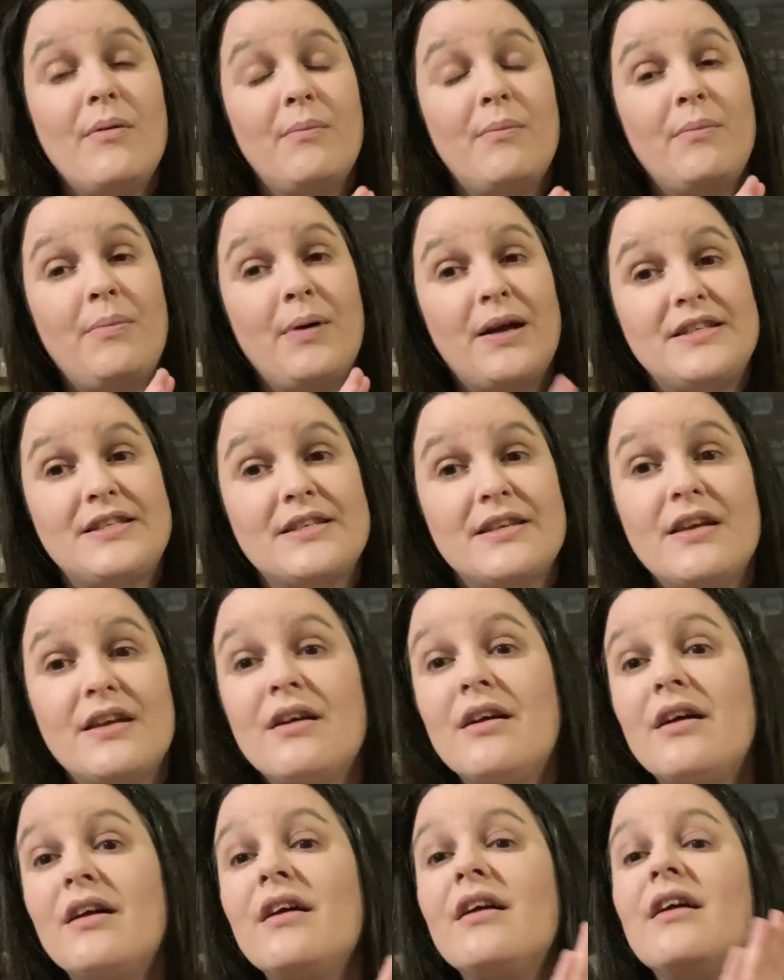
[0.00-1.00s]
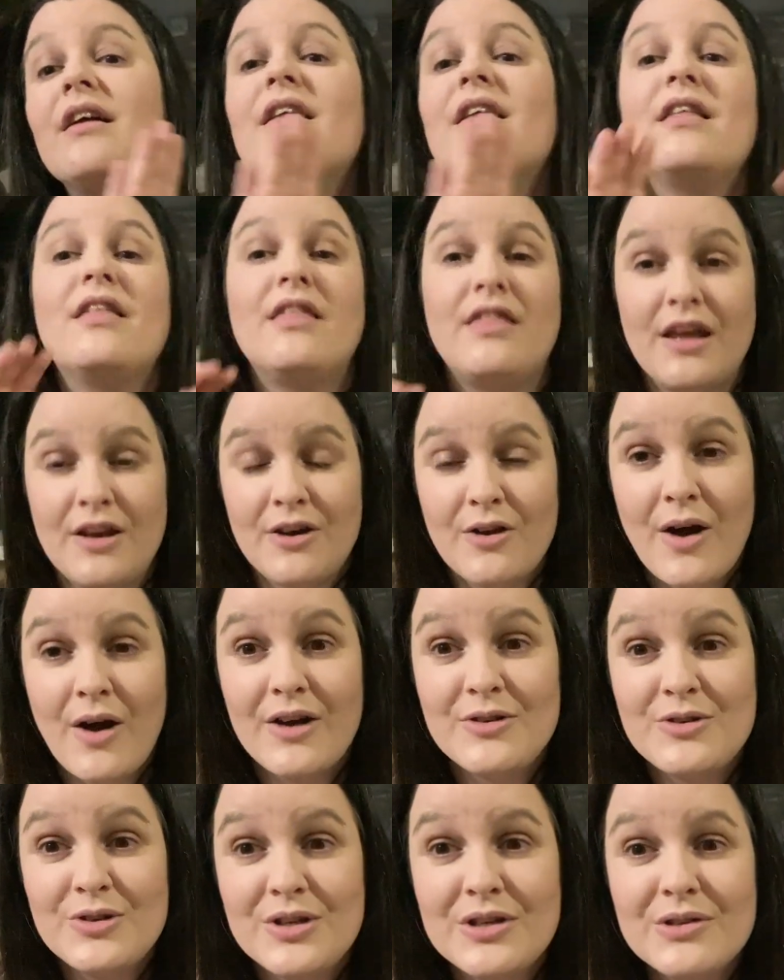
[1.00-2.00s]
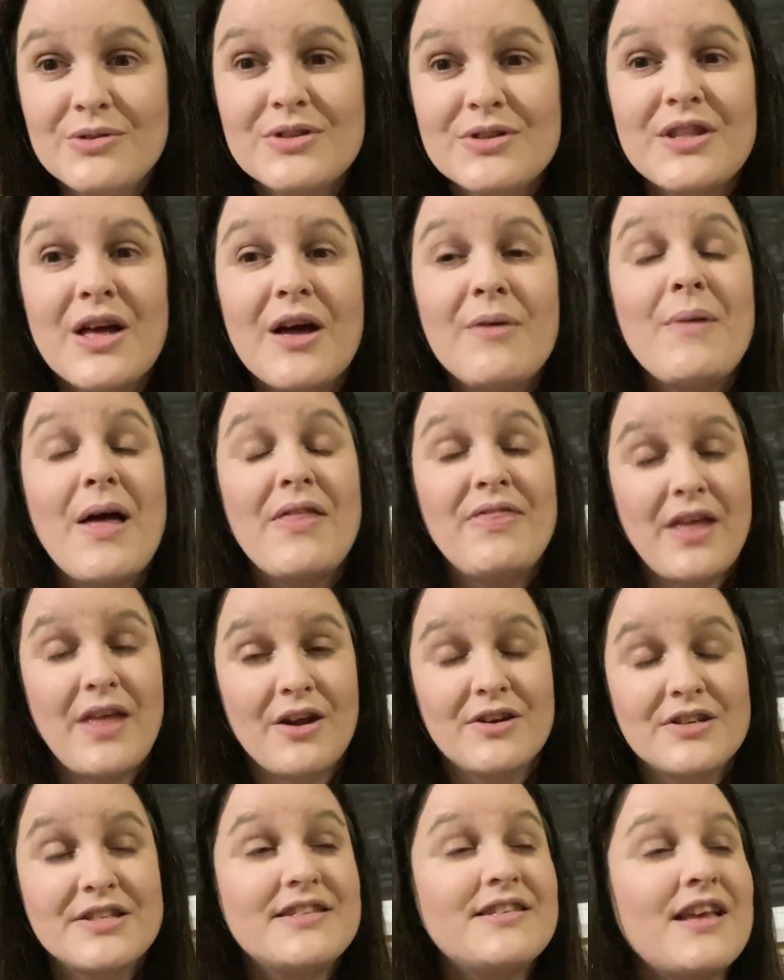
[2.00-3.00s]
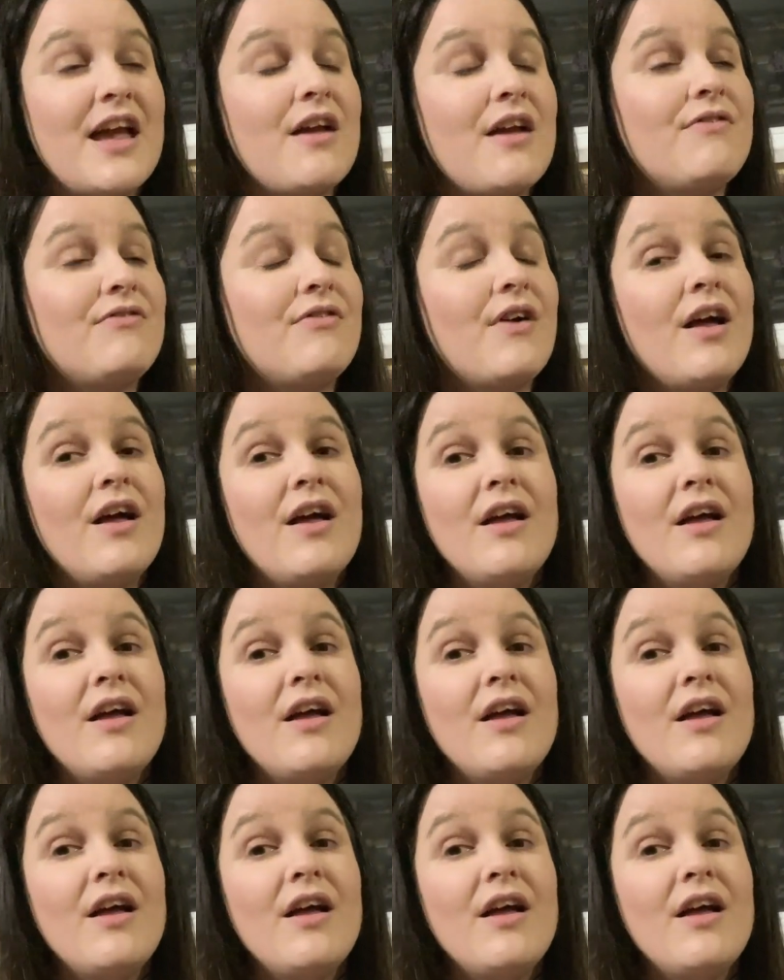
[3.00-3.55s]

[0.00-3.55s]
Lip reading: but they know how to use them and they are safe